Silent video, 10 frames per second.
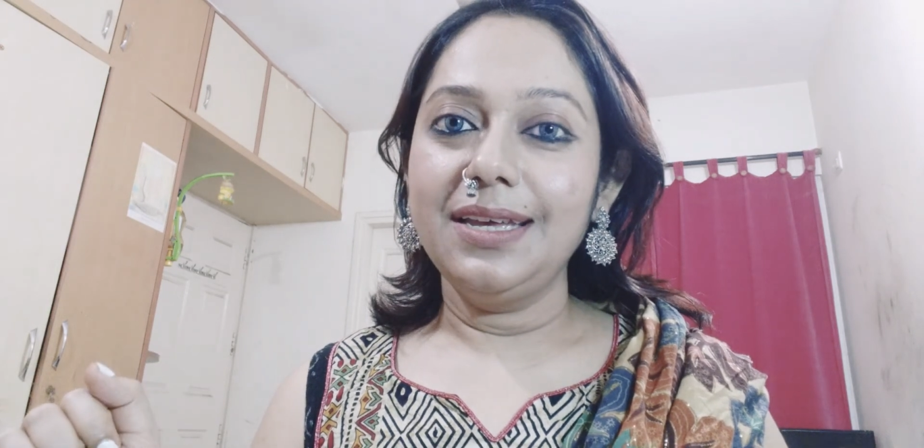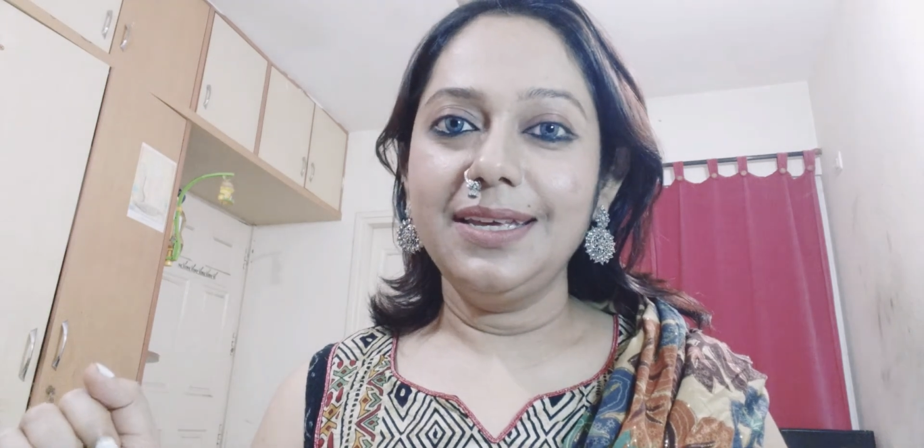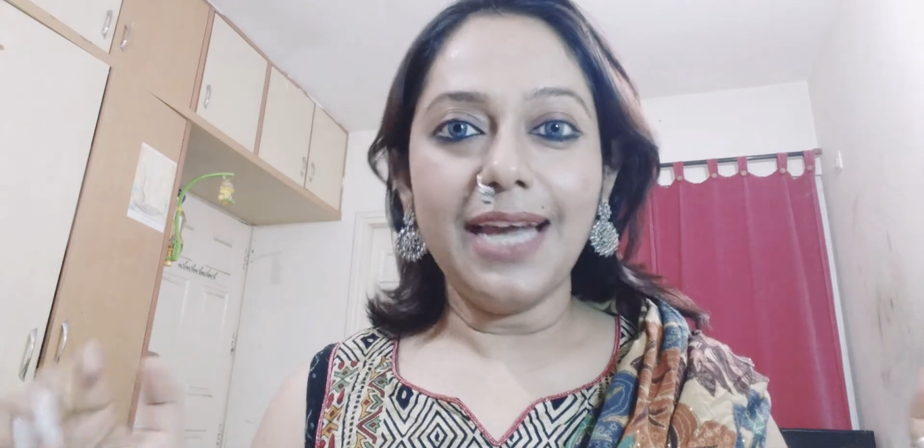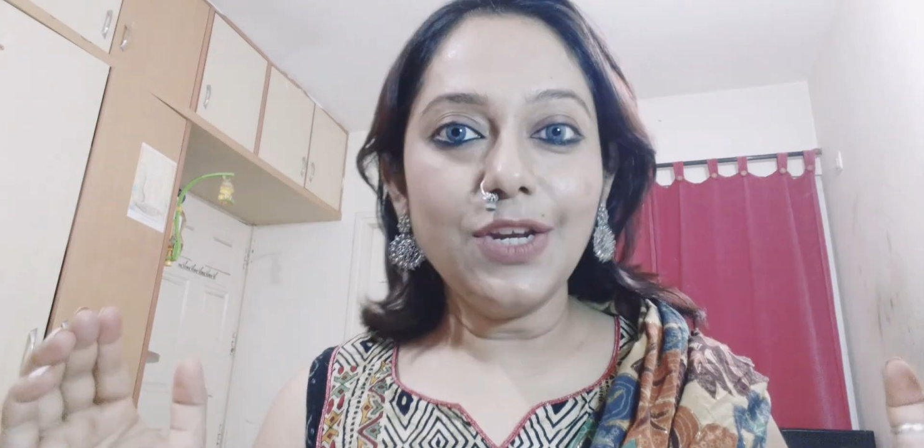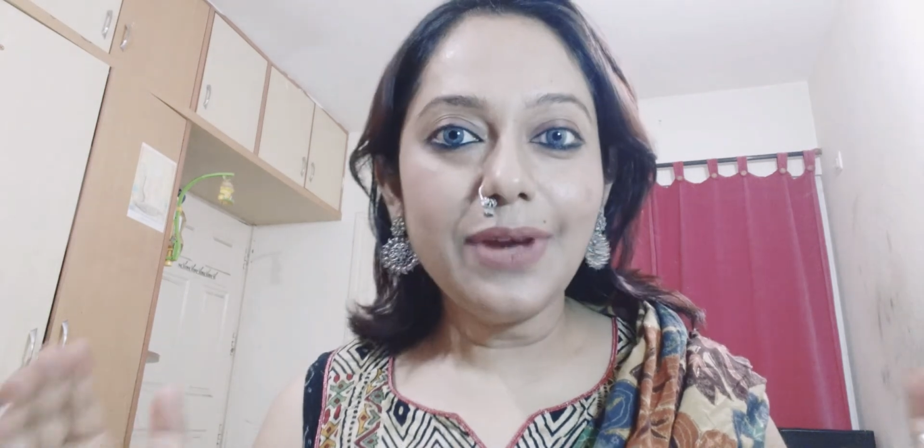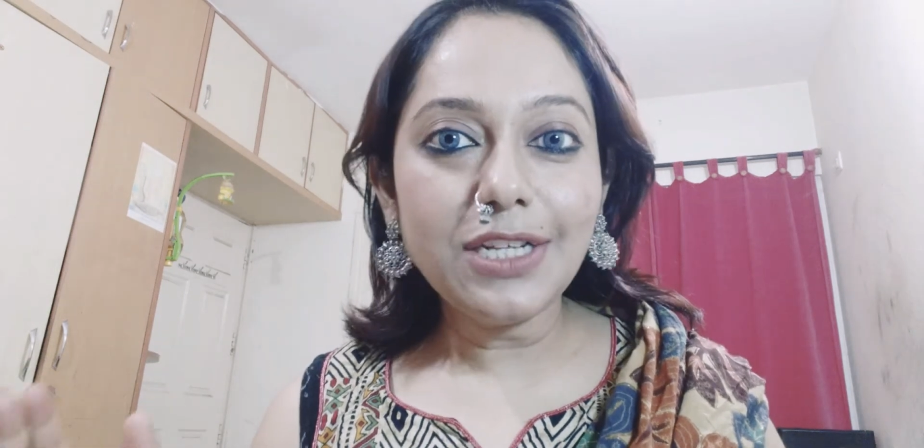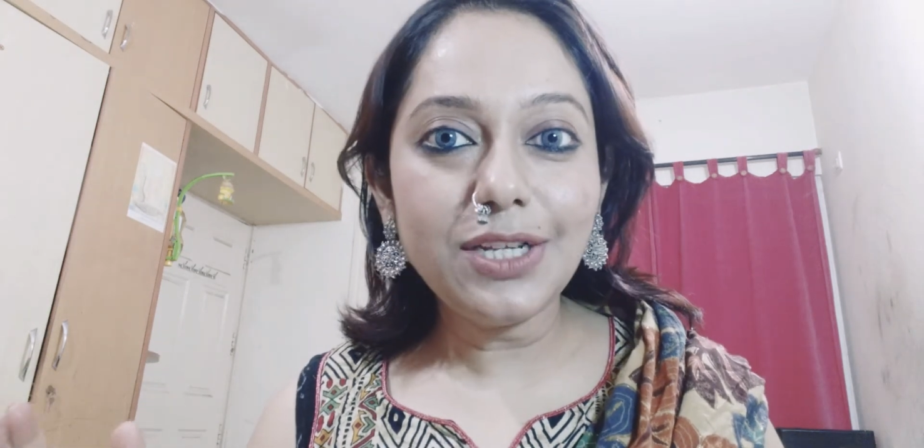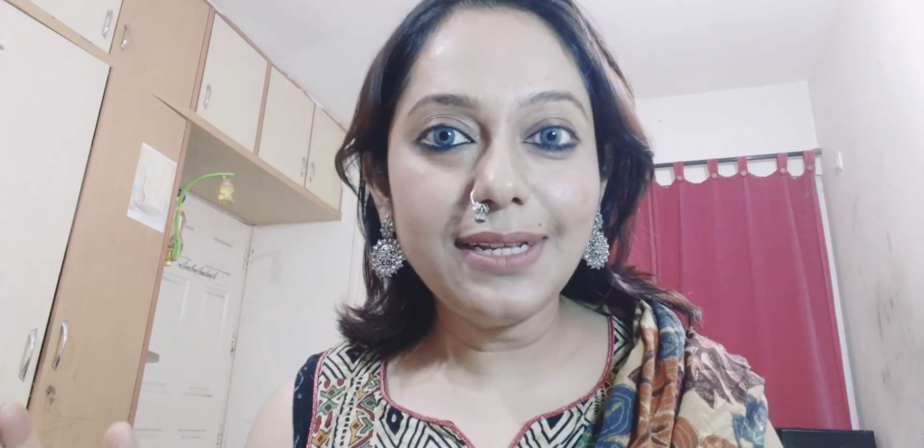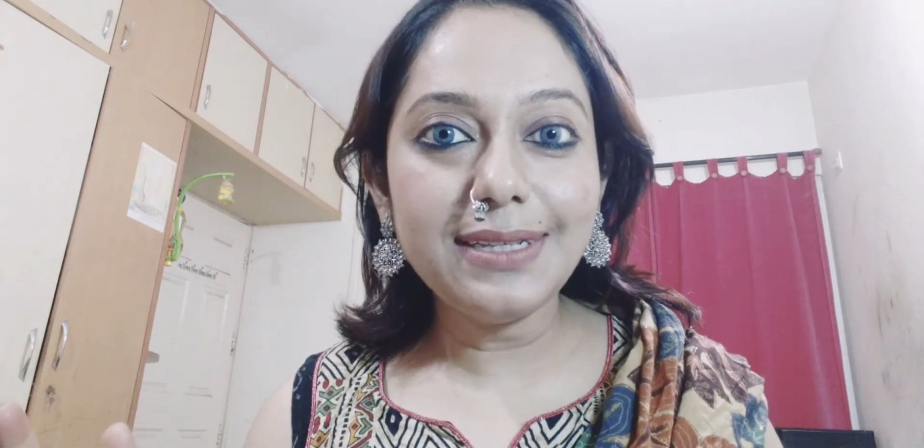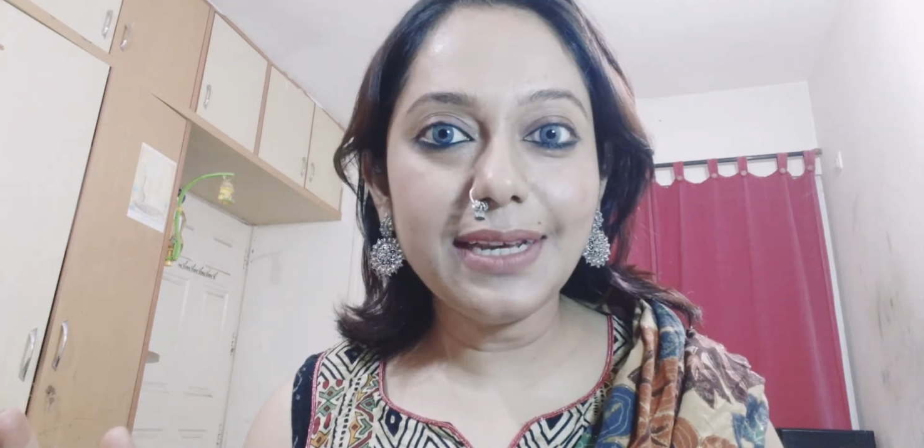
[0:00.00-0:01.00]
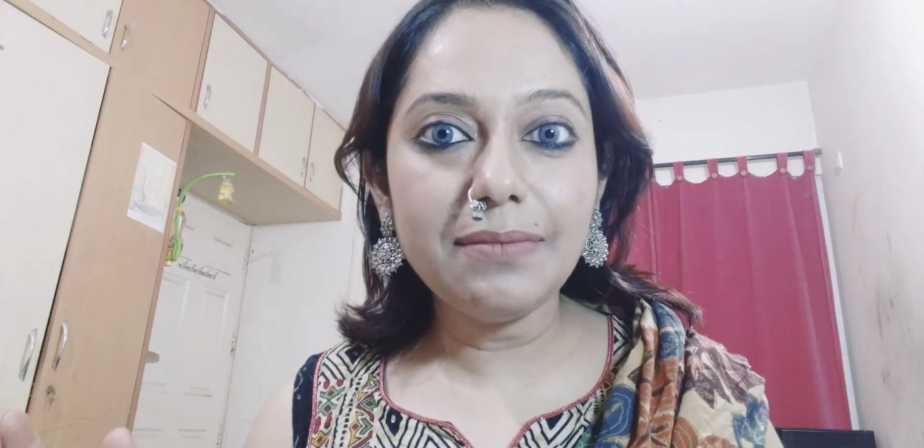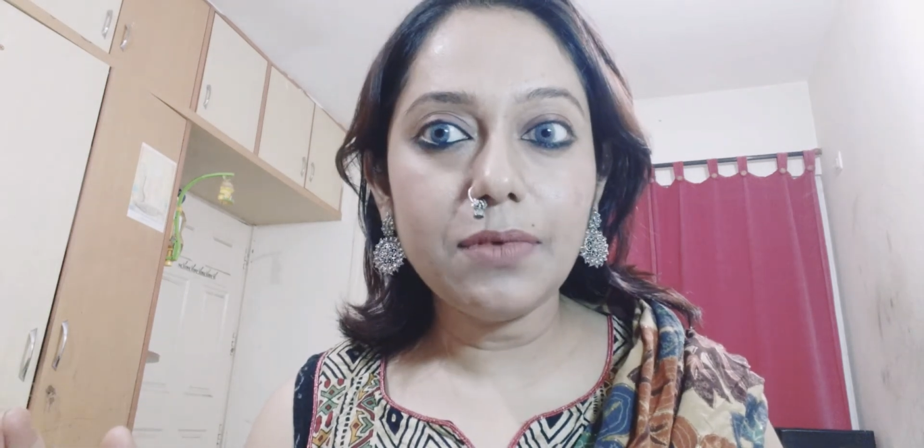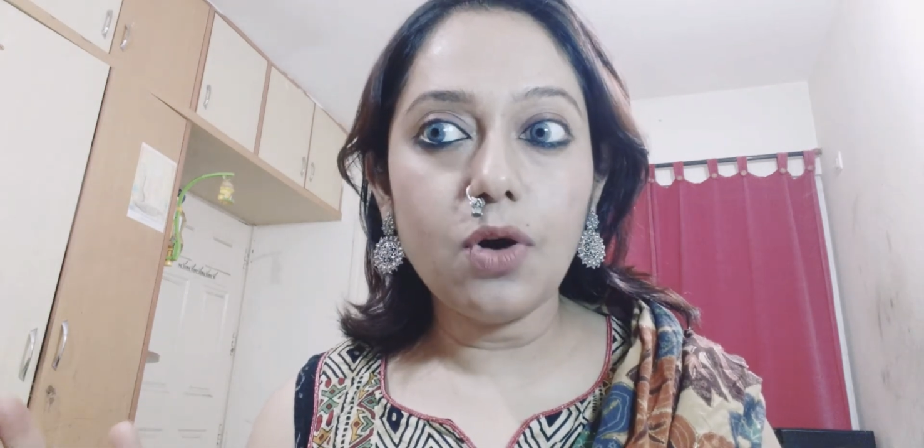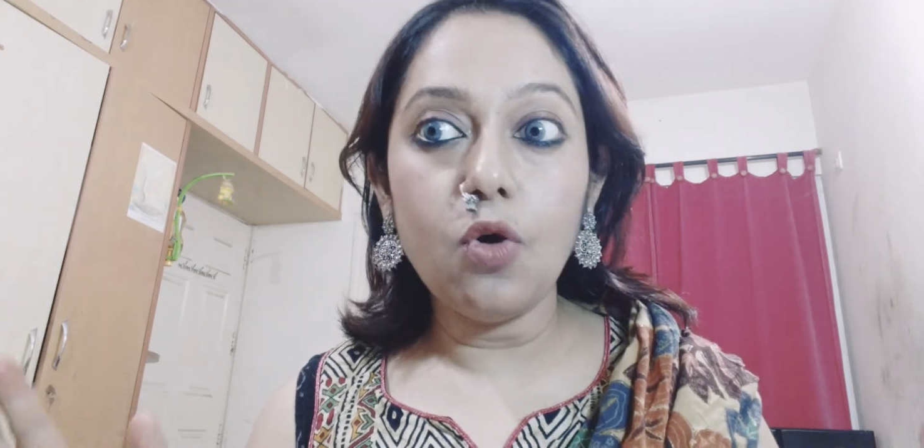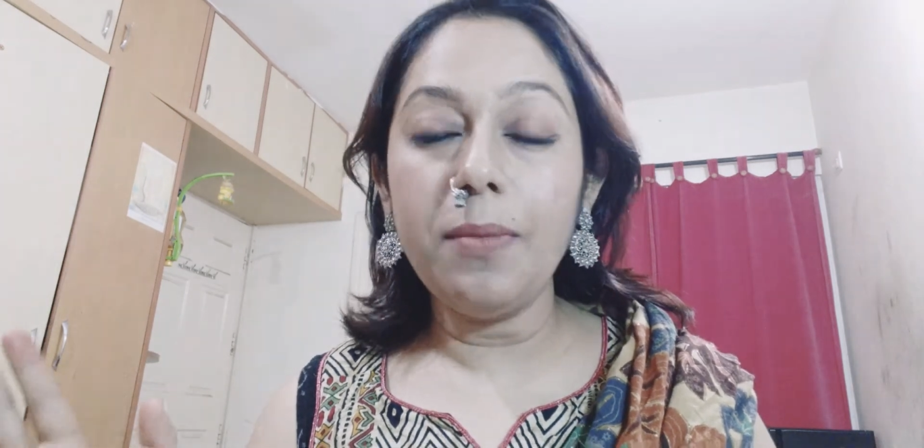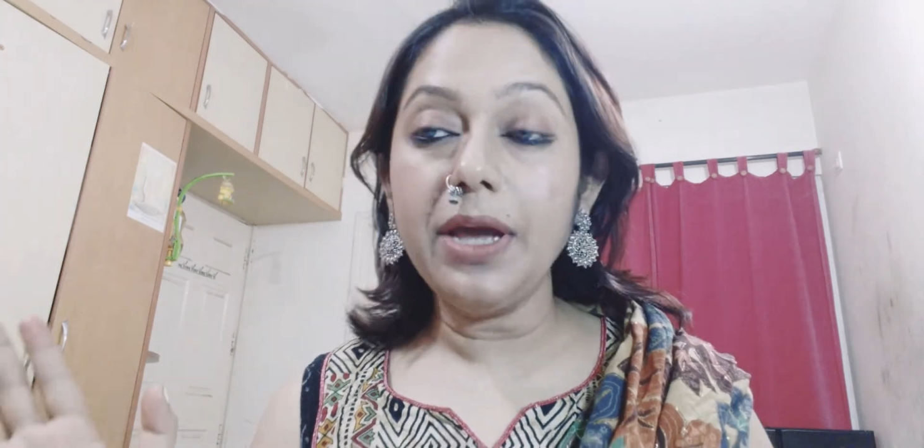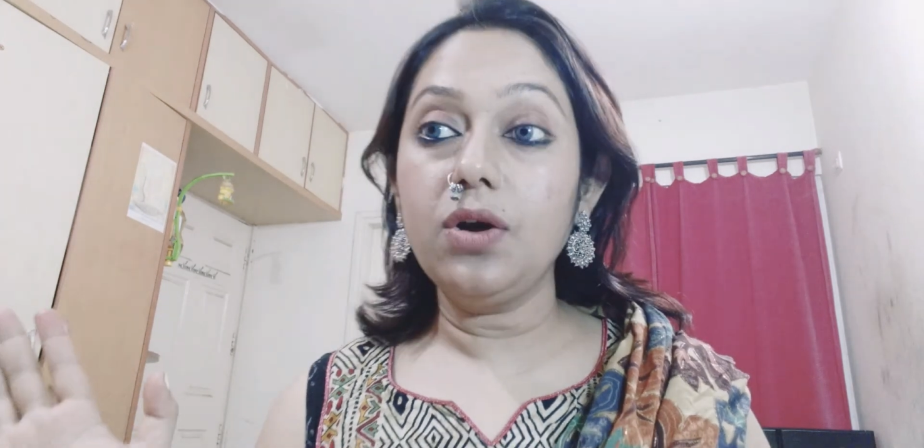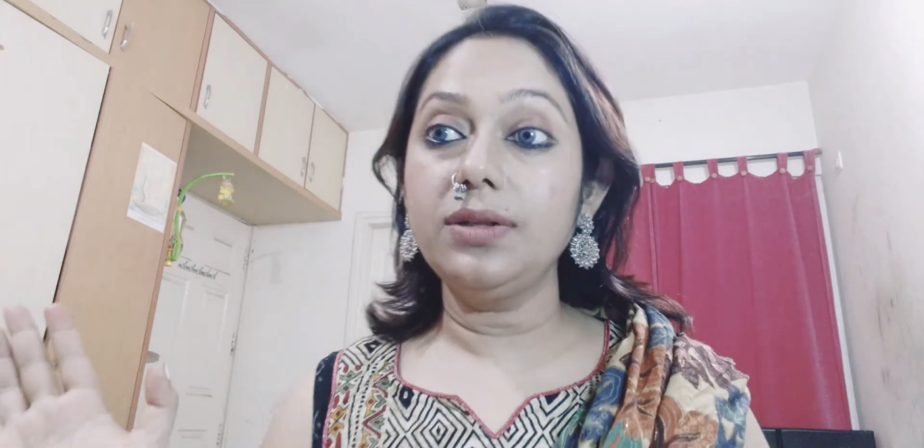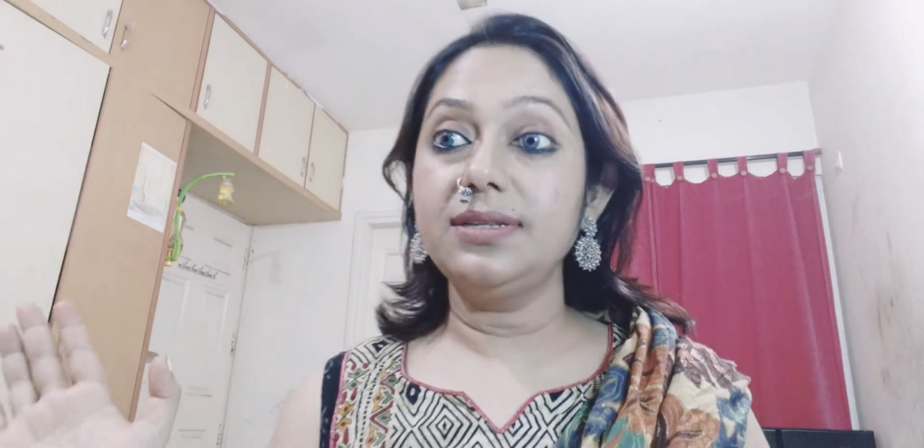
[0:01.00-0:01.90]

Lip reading: can you actually say, oh my God,